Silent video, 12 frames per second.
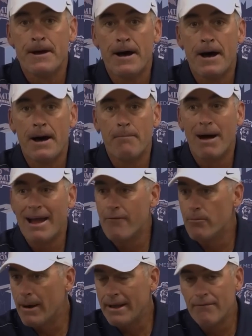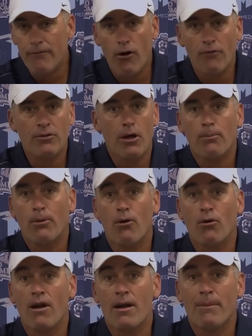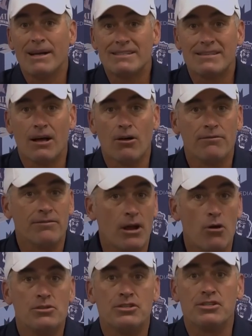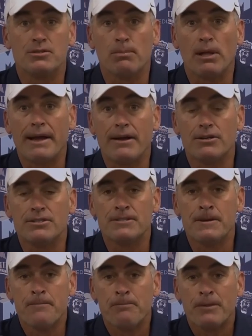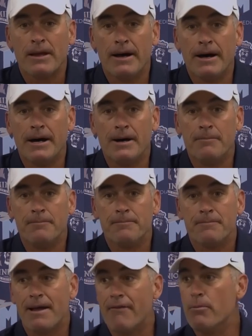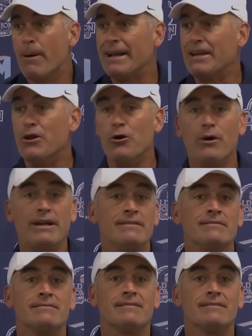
by everybody involved with our program, myself, coaches, players. Everybody knew it